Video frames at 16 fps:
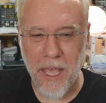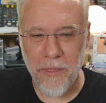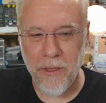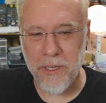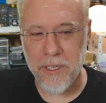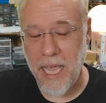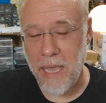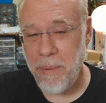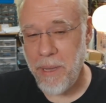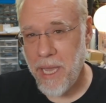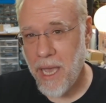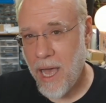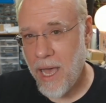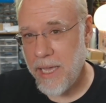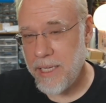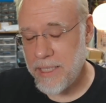There's
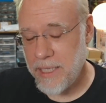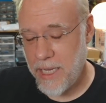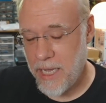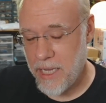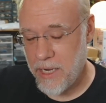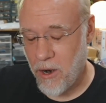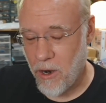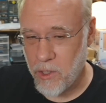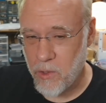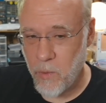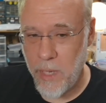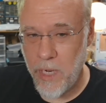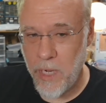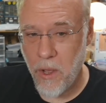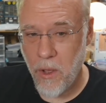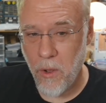APIs in
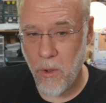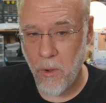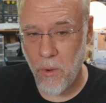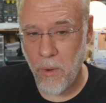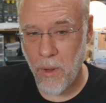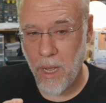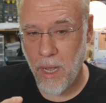Arduino,